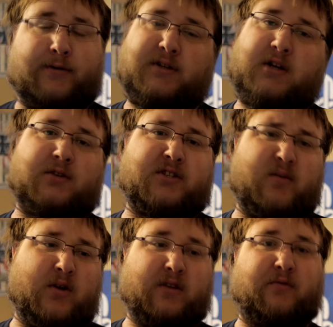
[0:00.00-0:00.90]
There's also
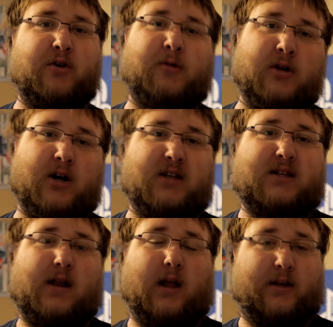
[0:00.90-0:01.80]
somewhat infrequent
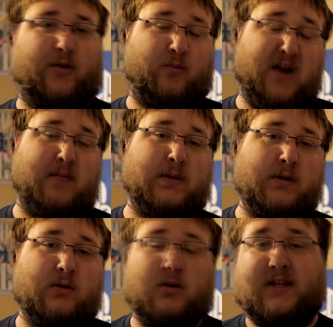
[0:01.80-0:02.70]
content like The
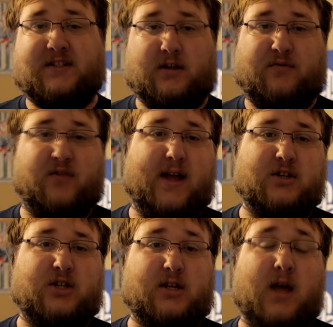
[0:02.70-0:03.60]
Rambler or Let's Get
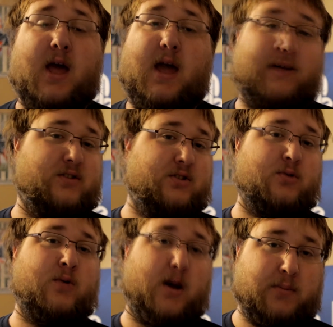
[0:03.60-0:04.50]
Flashy, and
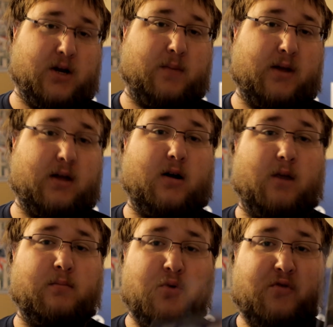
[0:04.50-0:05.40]
soon upcoming
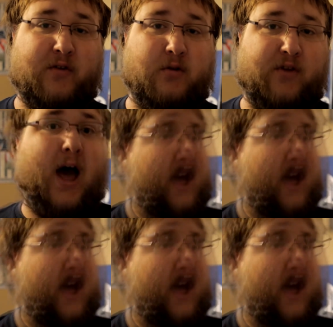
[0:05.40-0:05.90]
our movie review.